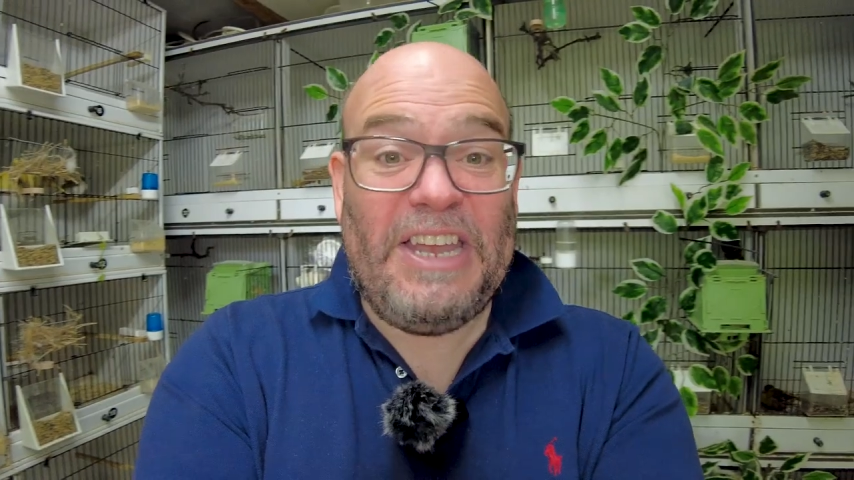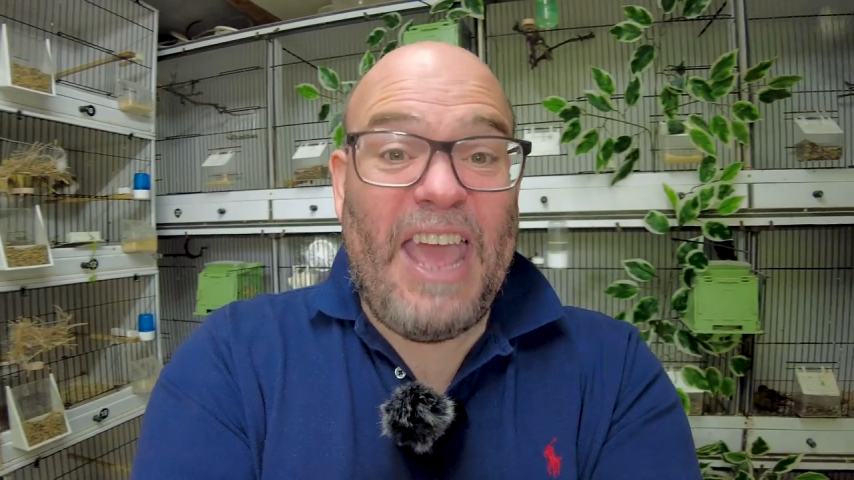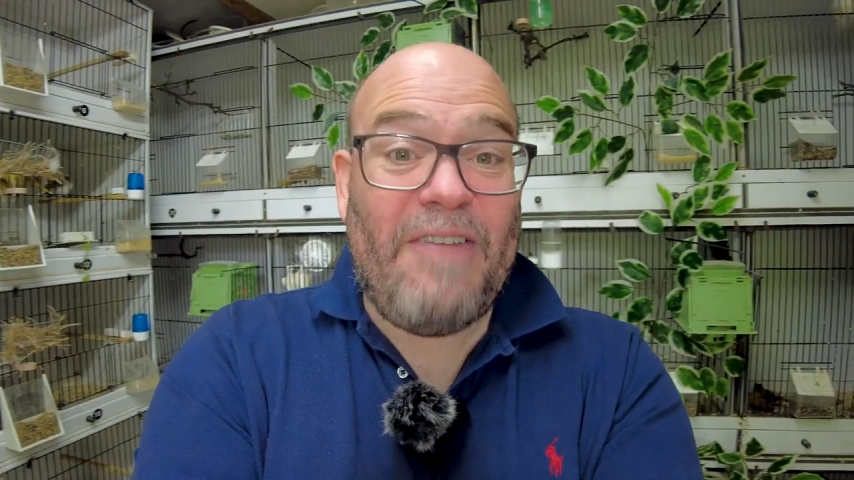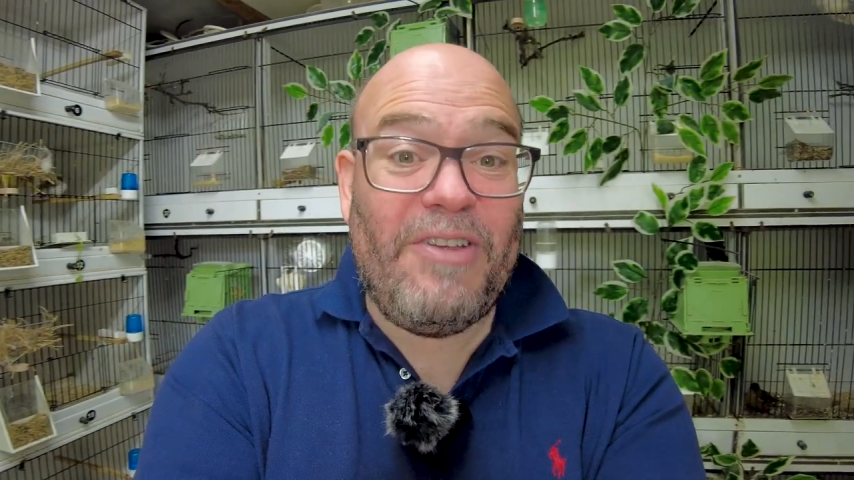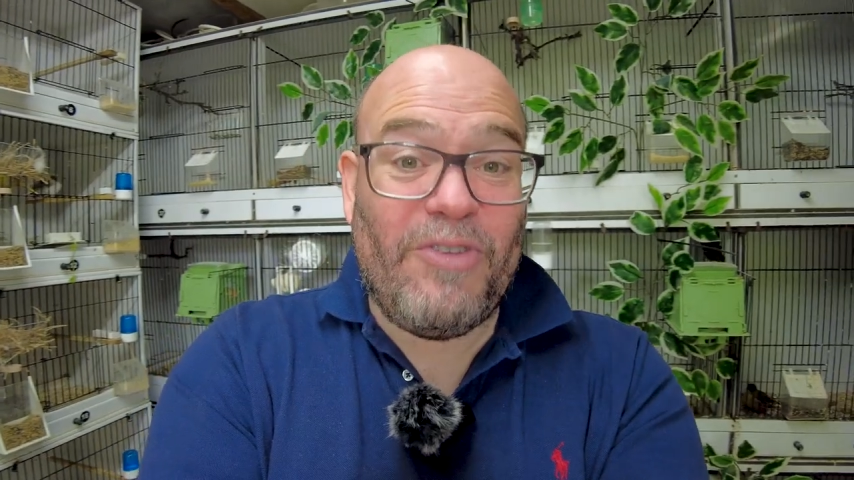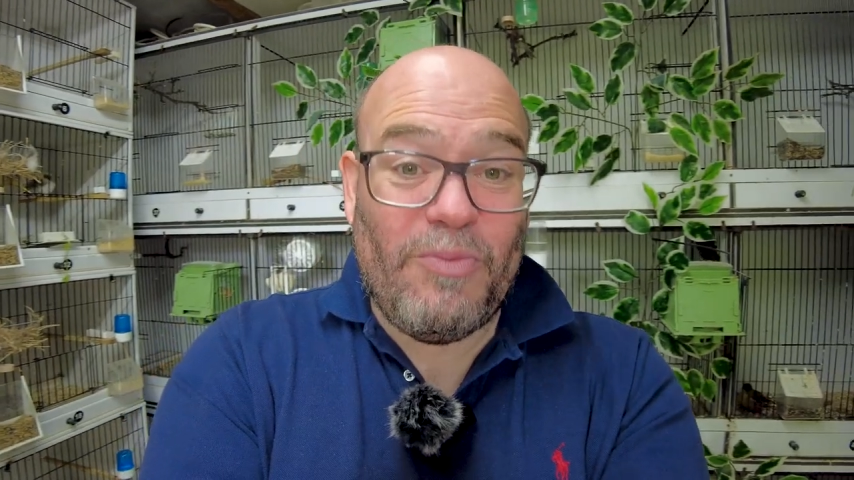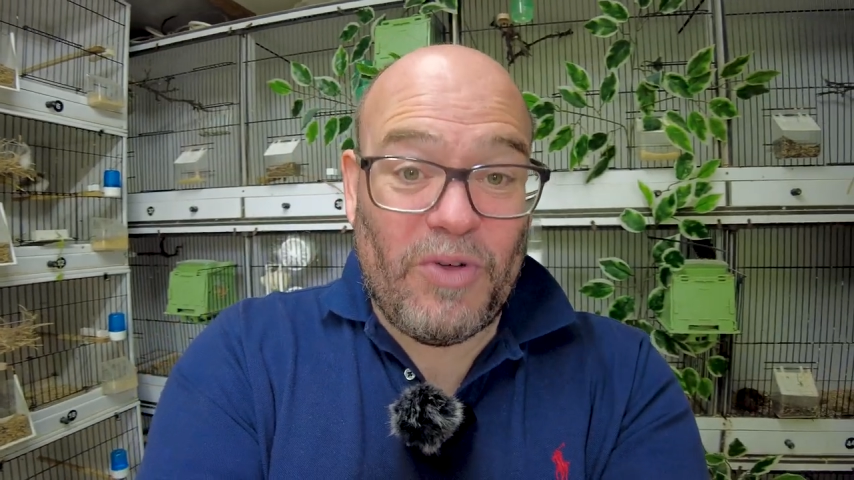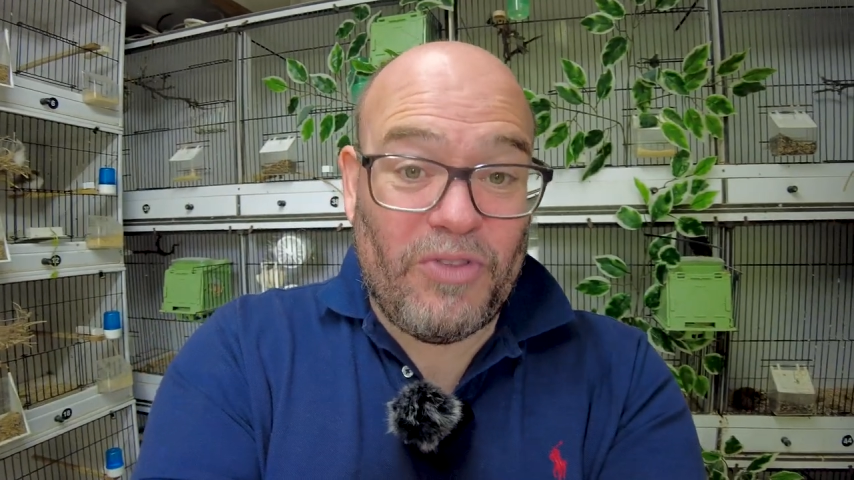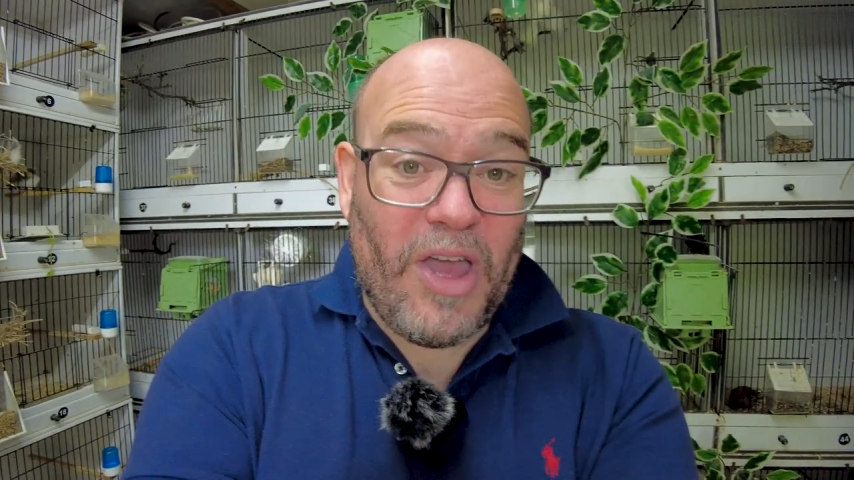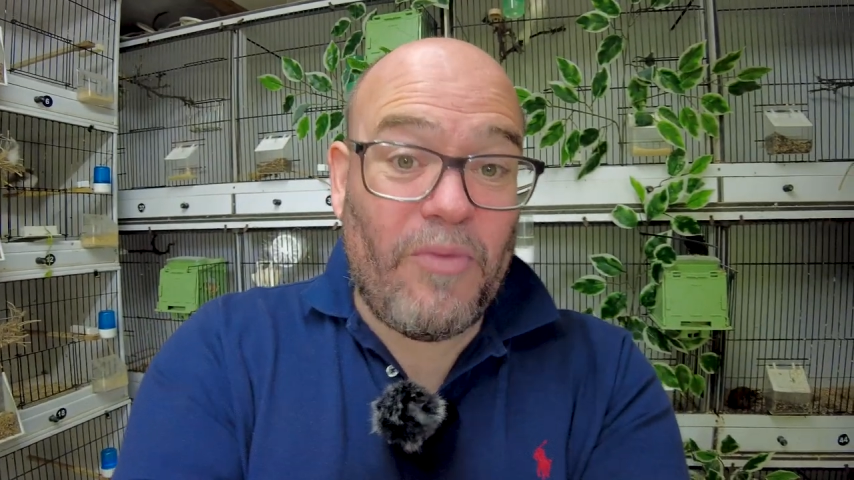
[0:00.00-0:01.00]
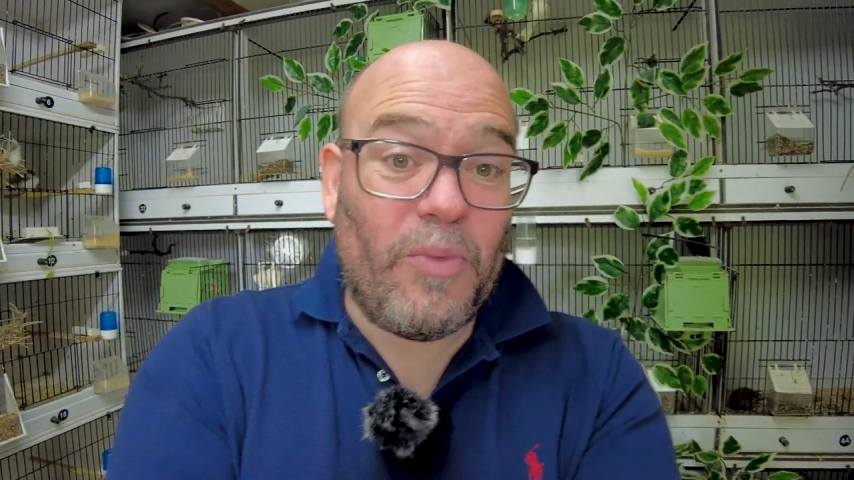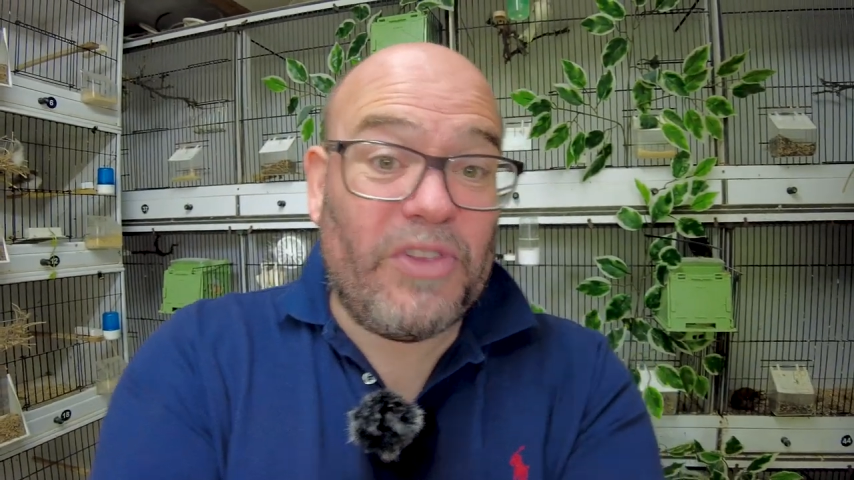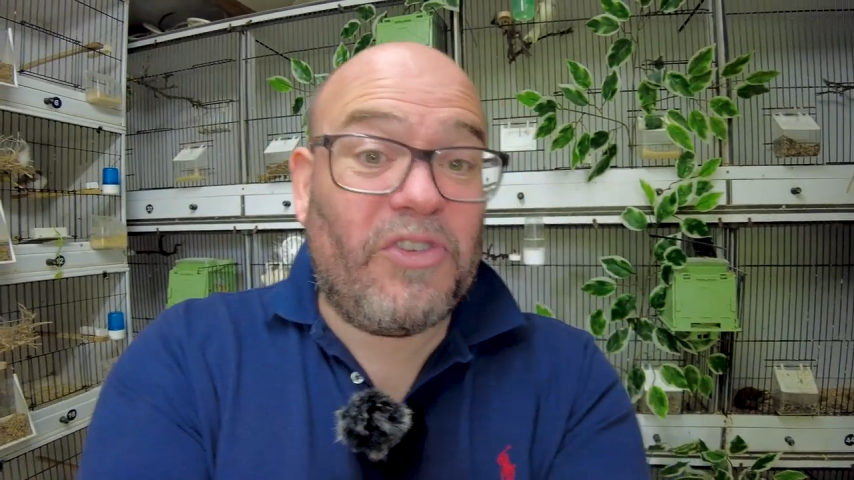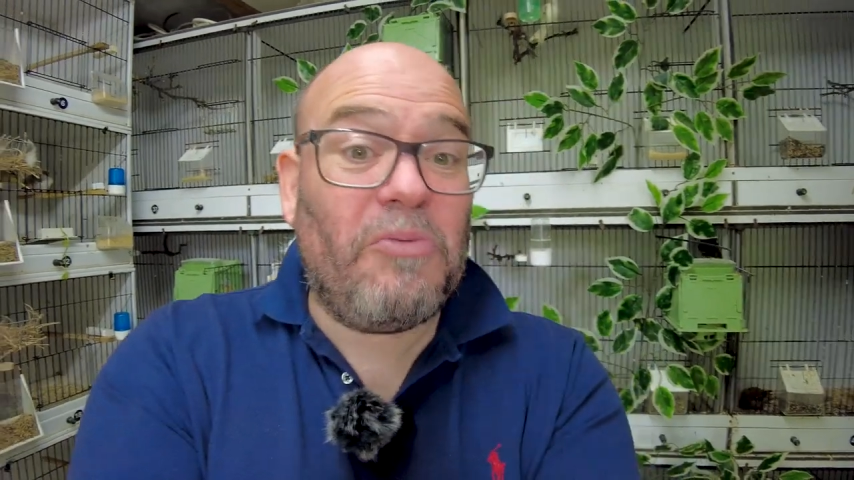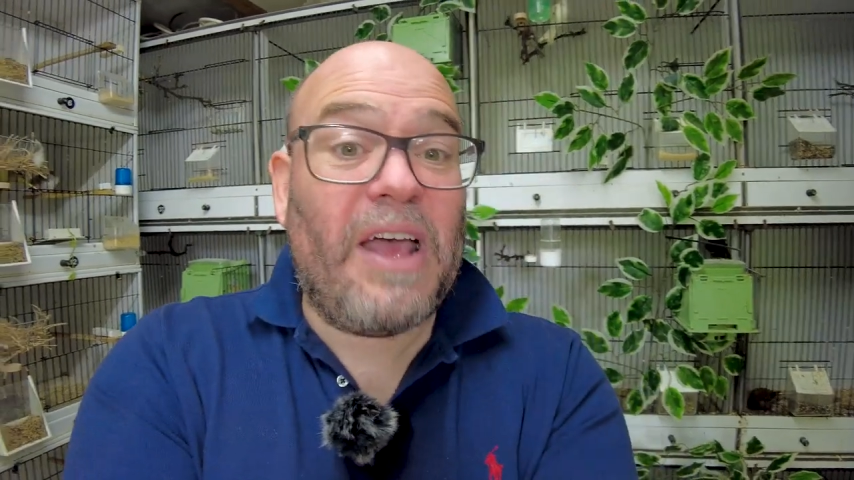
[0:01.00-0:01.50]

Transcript: Canary Room will know that we do